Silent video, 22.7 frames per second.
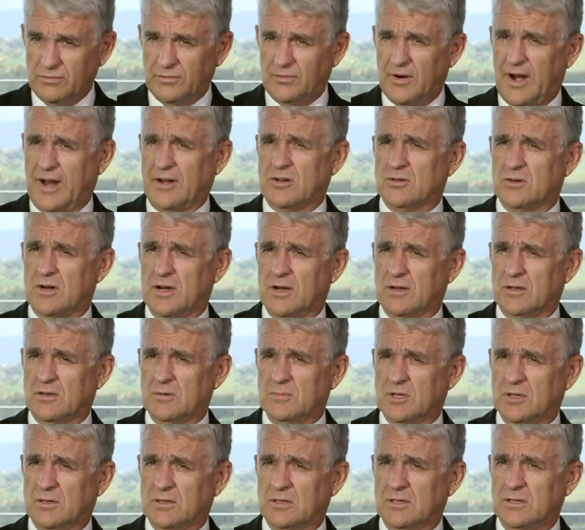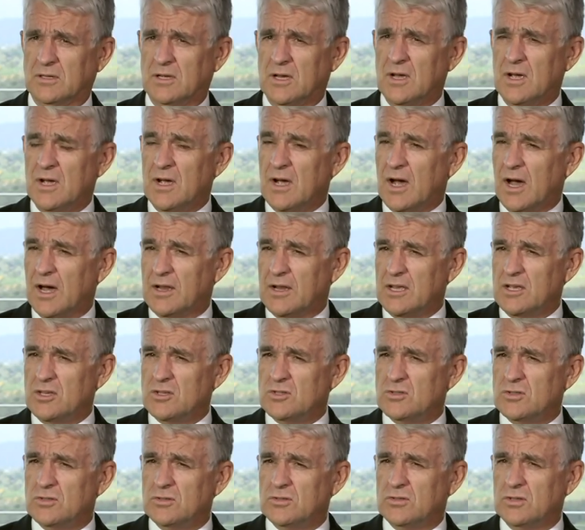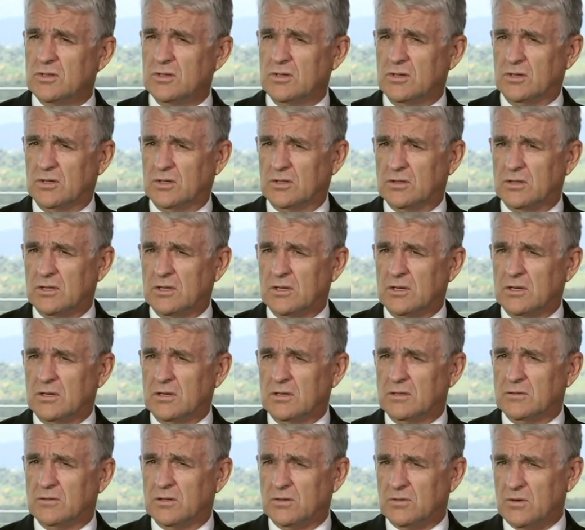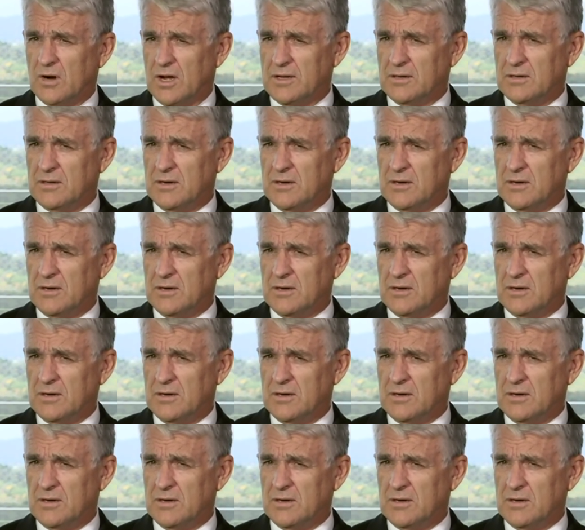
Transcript: fracture our community. And here's the third, the great